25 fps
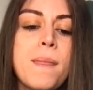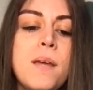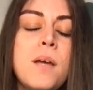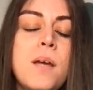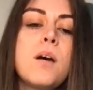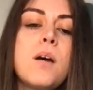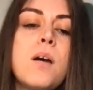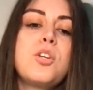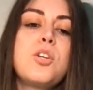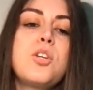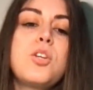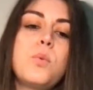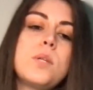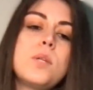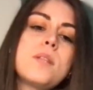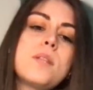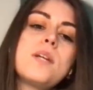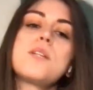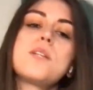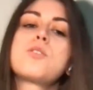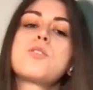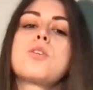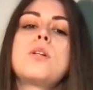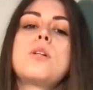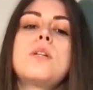You want
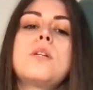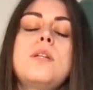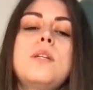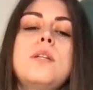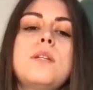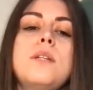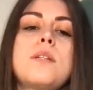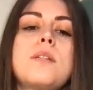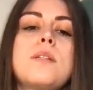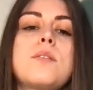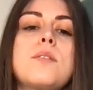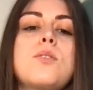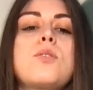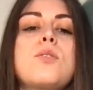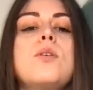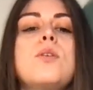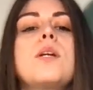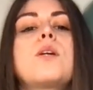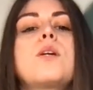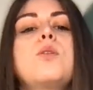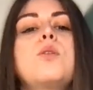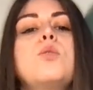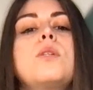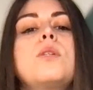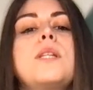that journey to
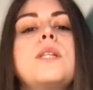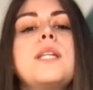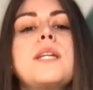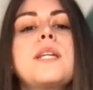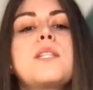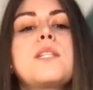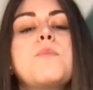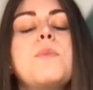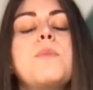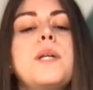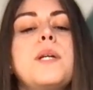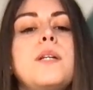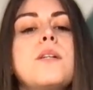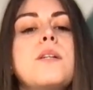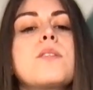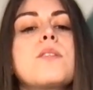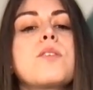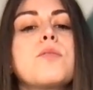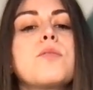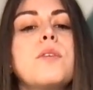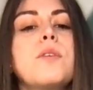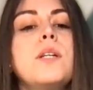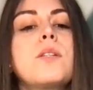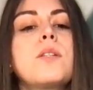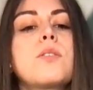include less barriers
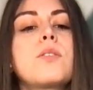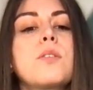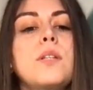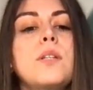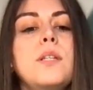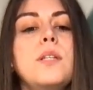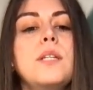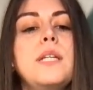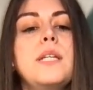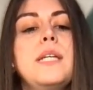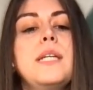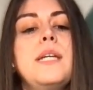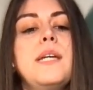of entry.